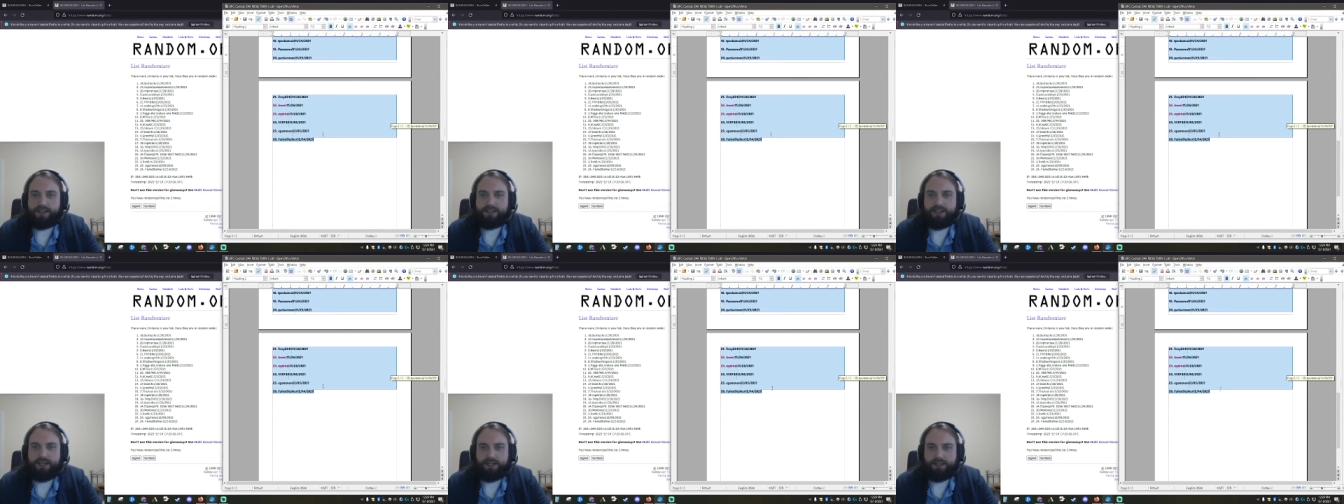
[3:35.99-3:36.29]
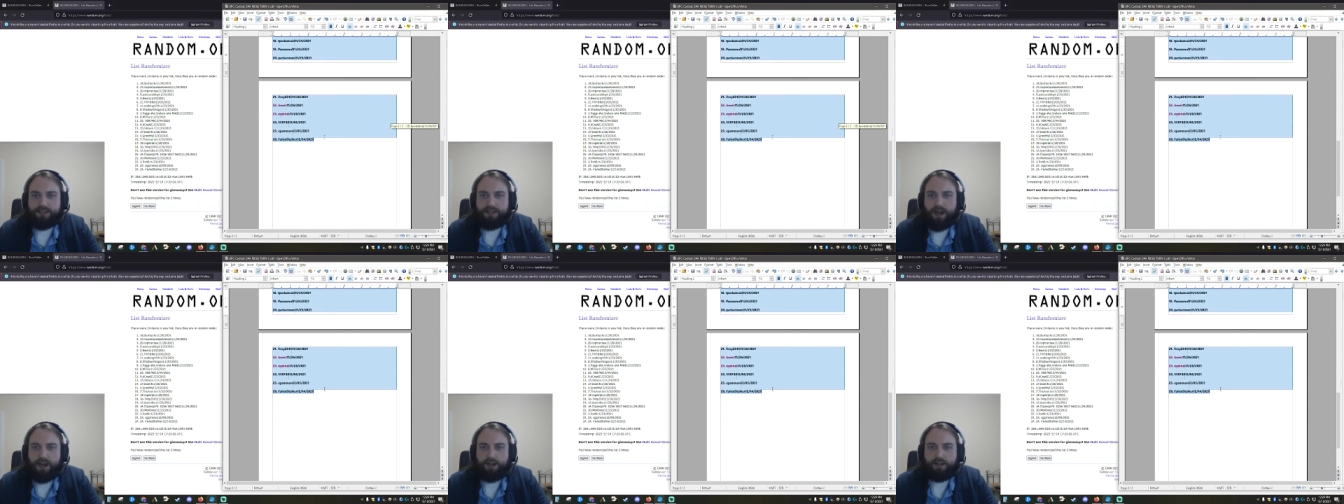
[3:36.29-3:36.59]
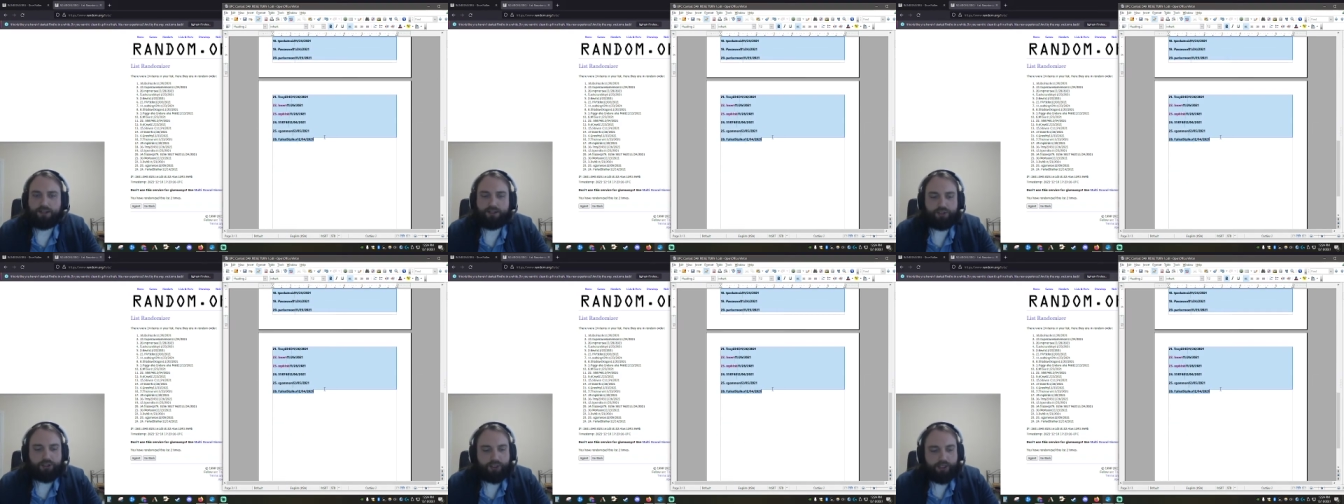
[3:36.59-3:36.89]

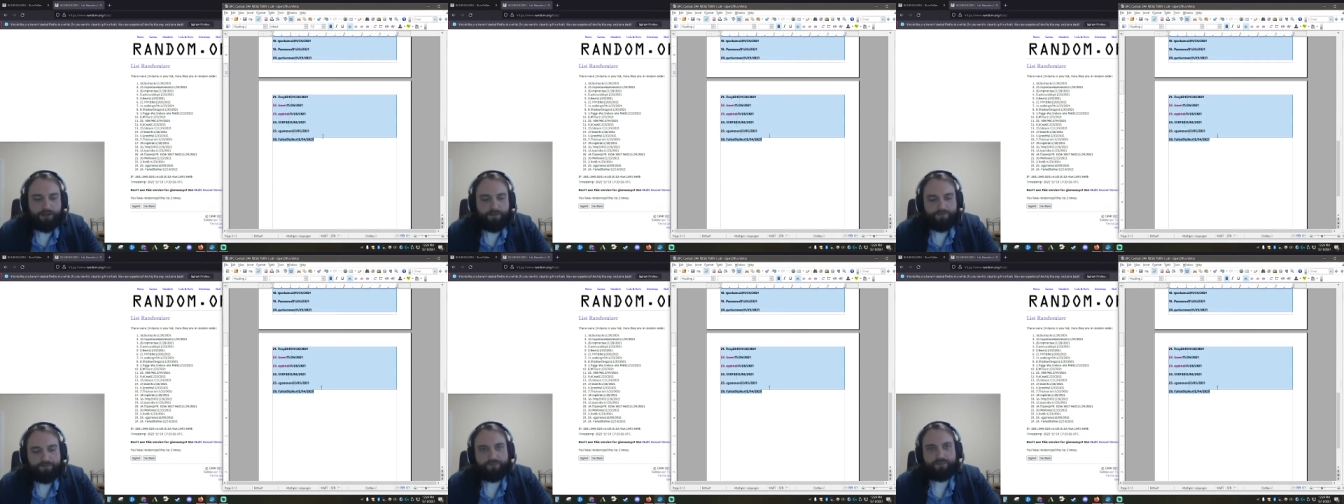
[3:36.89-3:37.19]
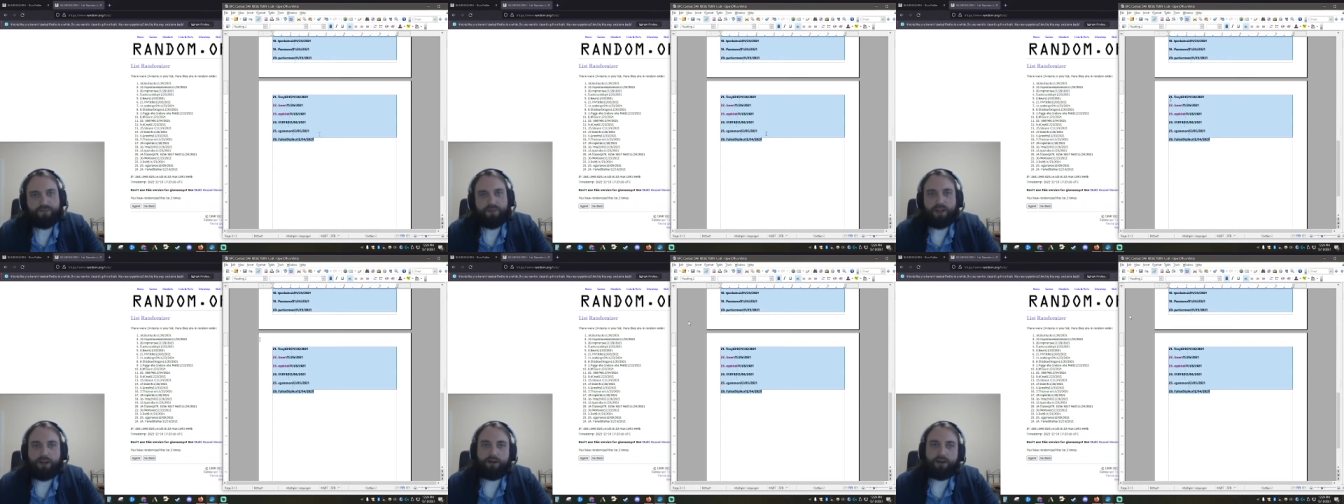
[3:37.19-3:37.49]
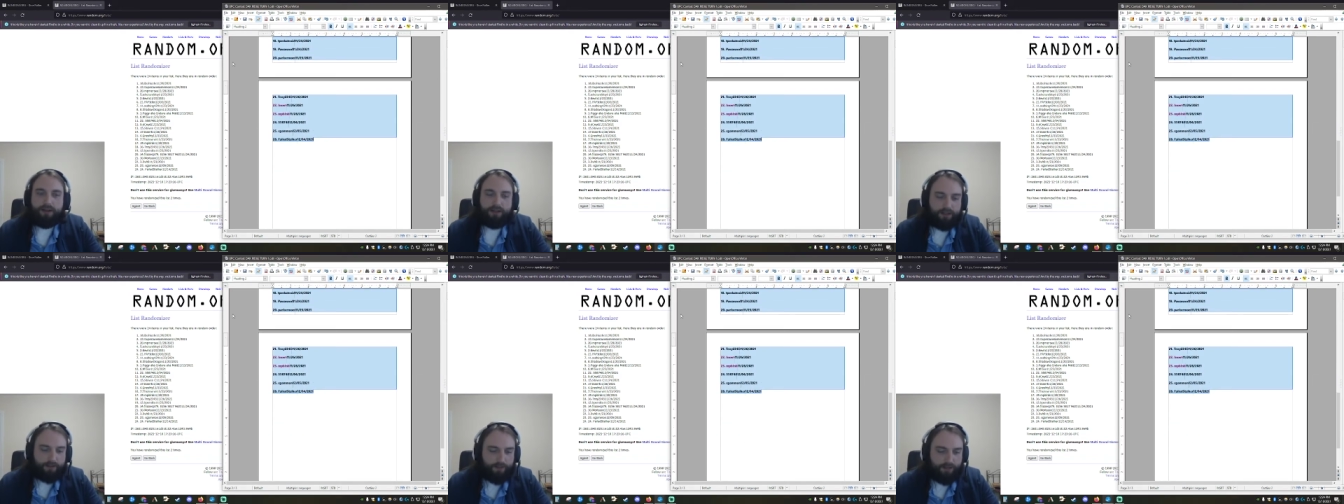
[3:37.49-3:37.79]
technology. All
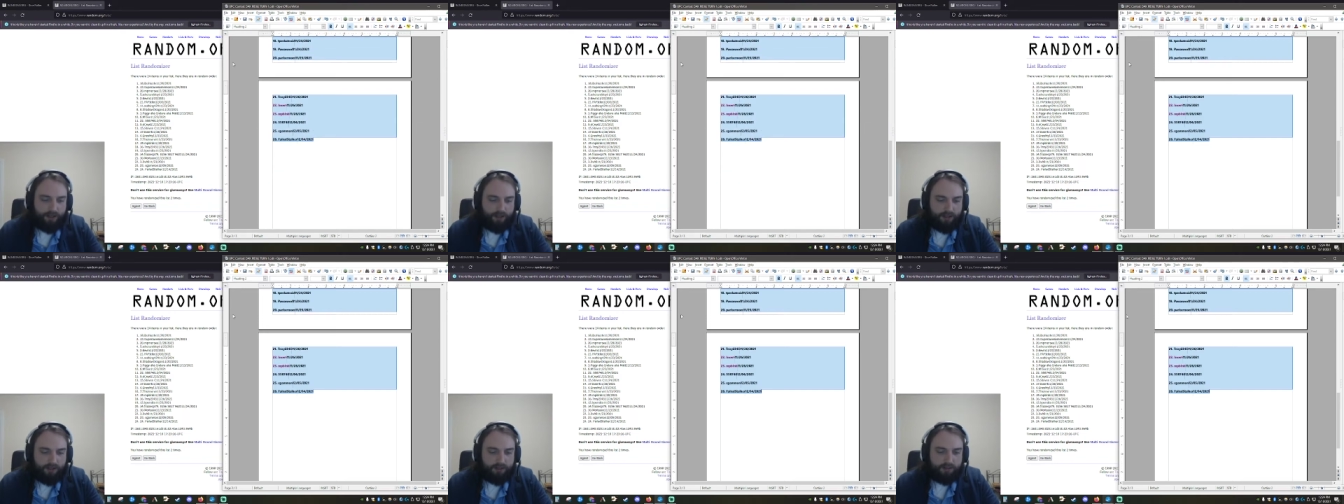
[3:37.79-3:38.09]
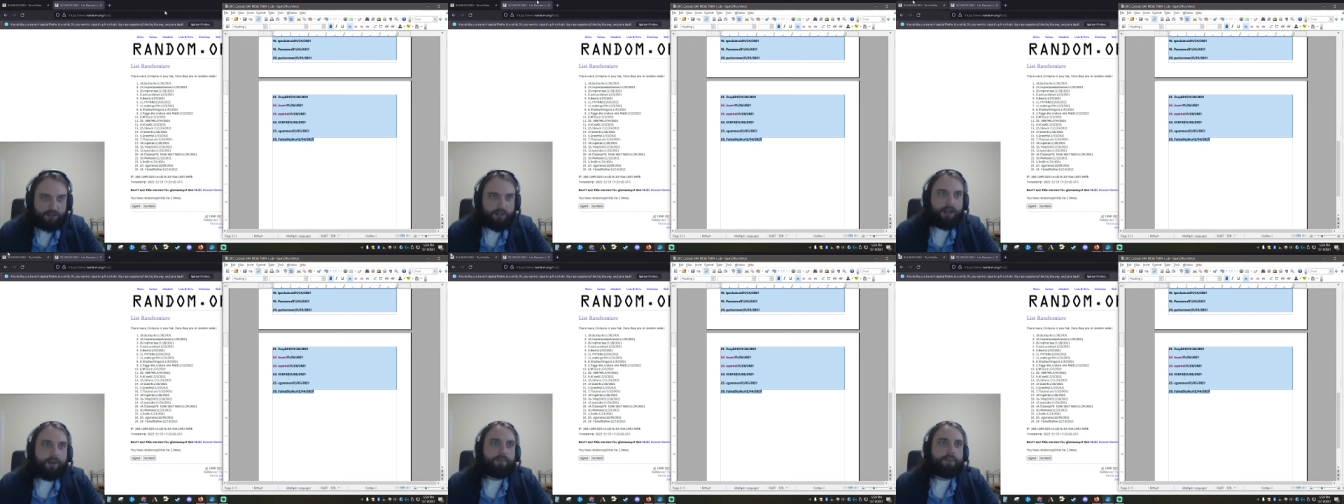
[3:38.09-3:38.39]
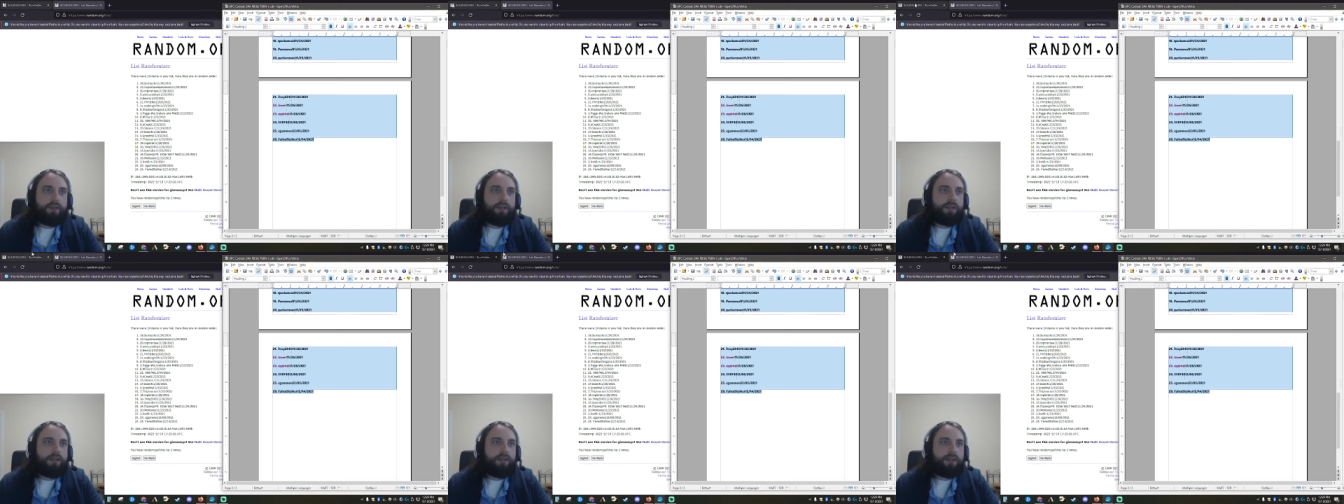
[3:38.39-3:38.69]
right, command,
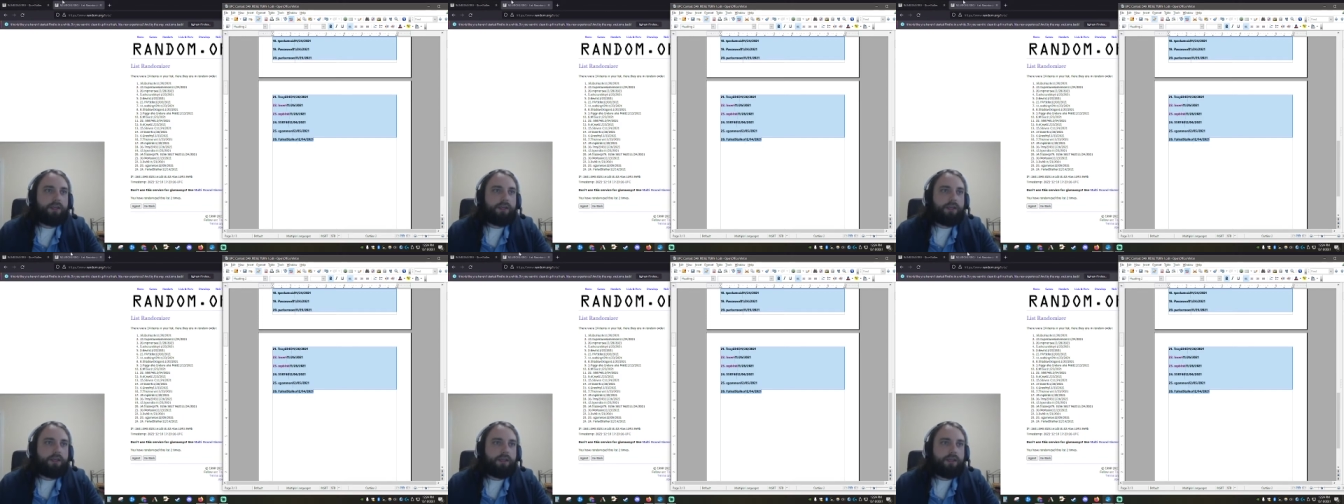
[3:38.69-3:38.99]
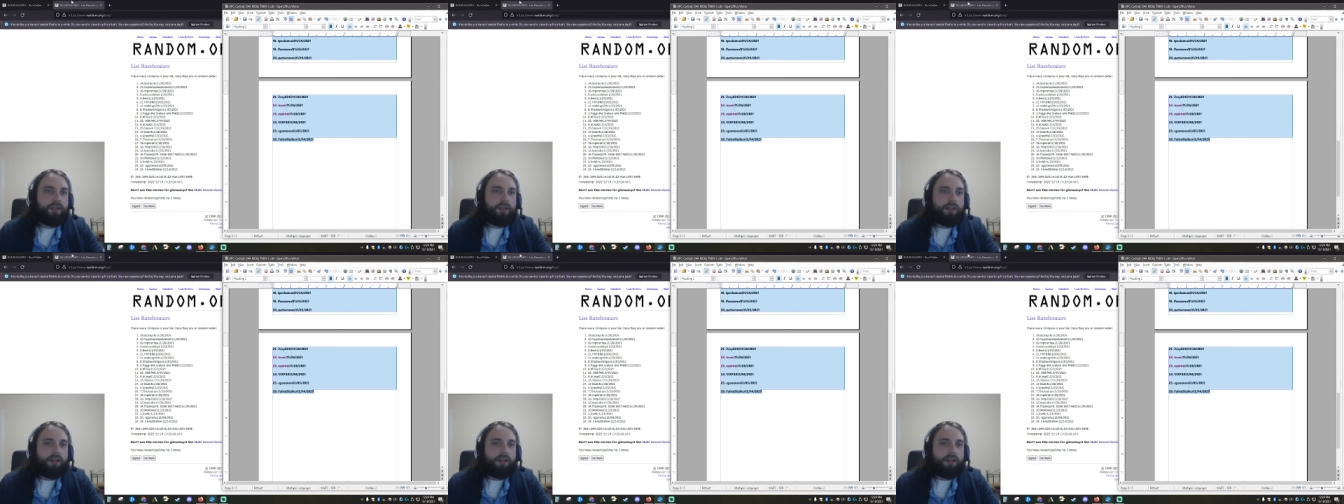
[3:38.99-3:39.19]
copy.